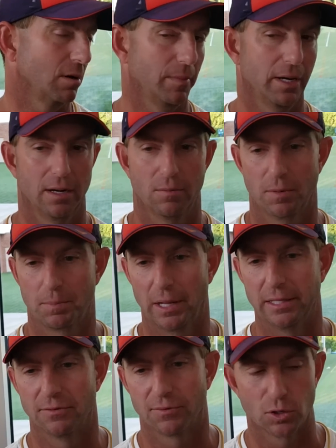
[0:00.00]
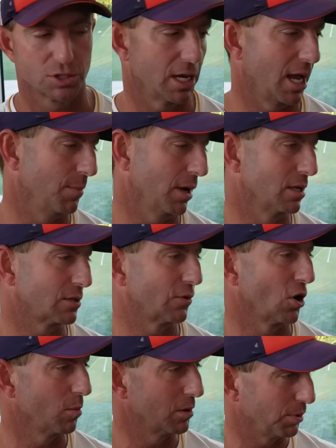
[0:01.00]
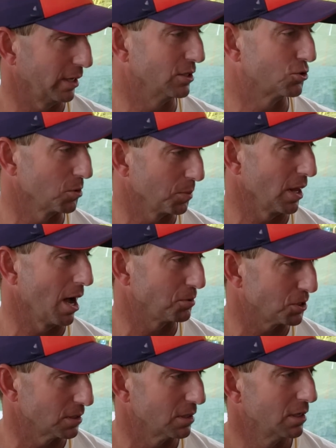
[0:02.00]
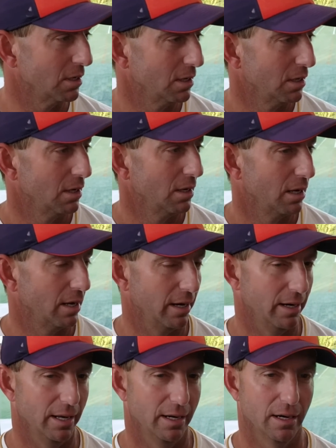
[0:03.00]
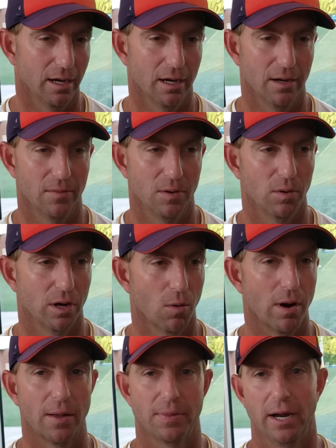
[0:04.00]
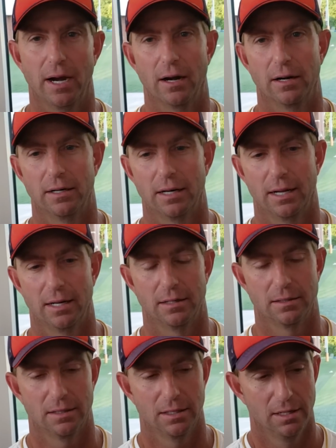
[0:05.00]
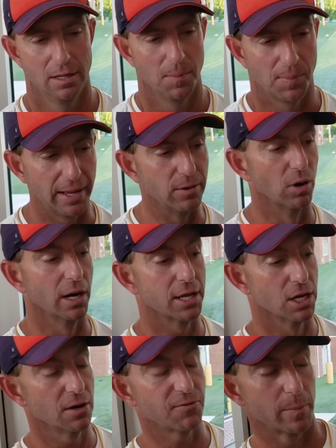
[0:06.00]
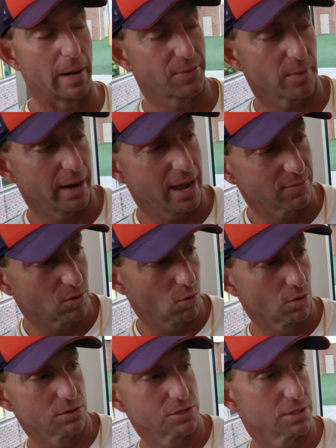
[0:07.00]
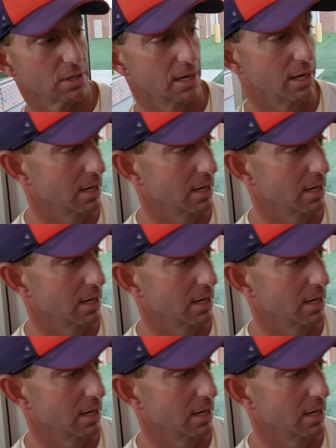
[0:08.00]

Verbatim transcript: I mean, we played the first game against Furman, played the triple option, and then uh, then we go out there and, and played really good for about three and a half quarters, and